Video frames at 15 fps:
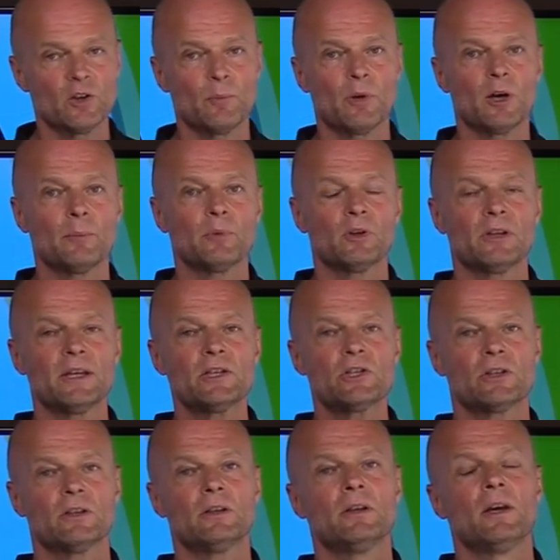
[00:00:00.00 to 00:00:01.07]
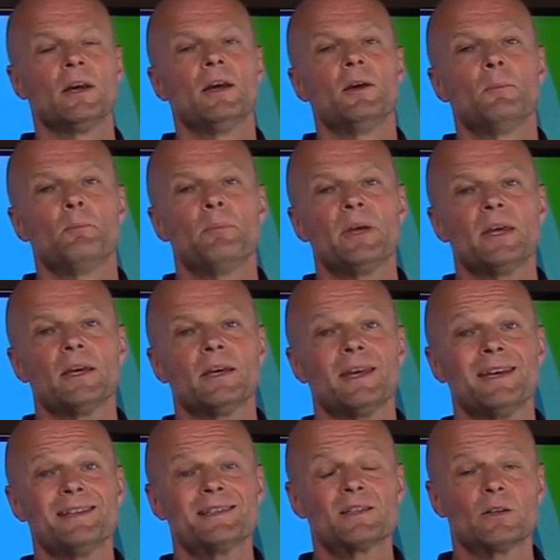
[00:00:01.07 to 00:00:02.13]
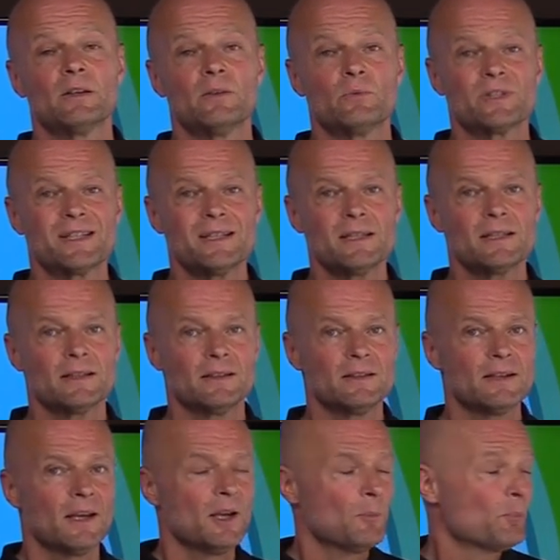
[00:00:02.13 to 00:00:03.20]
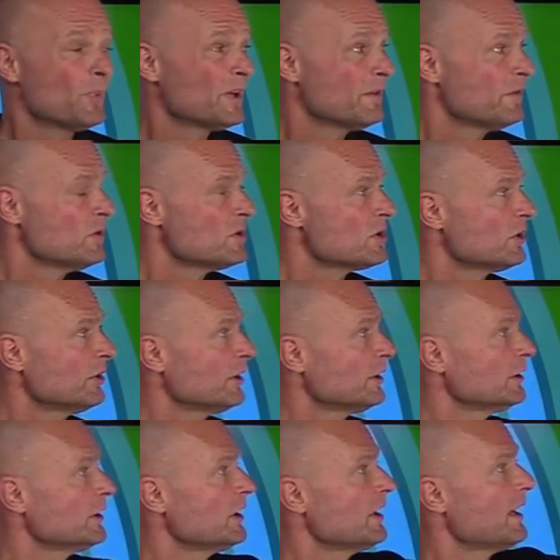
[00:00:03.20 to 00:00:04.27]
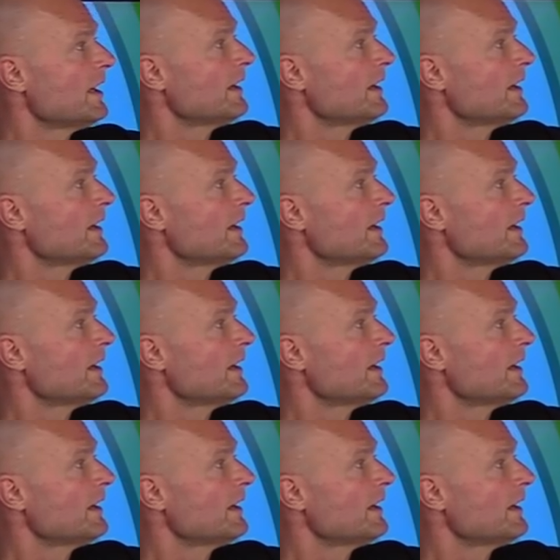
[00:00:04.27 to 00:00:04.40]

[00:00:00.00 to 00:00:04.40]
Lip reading: of the population being insulin resistant. But if you start looking